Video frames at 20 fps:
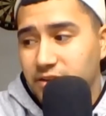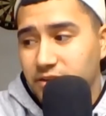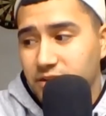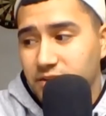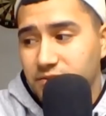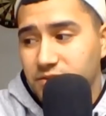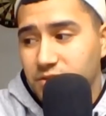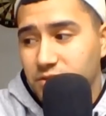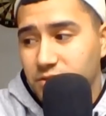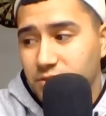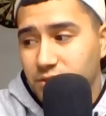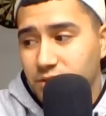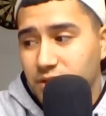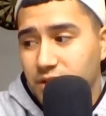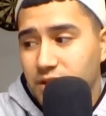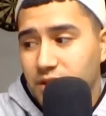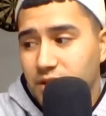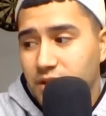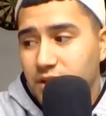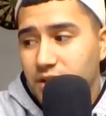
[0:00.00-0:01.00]
If you
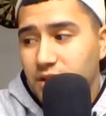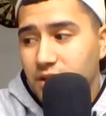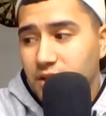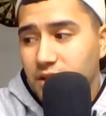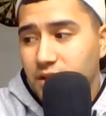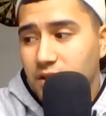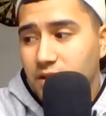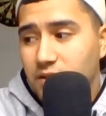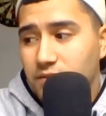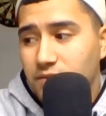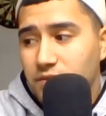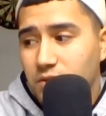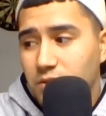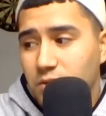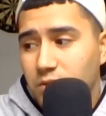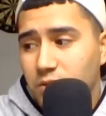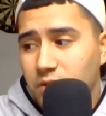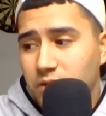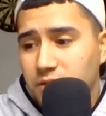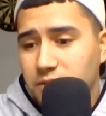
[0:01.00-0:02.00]
I
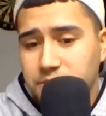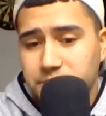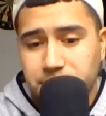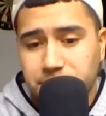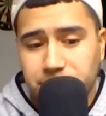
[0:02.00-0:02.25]
don't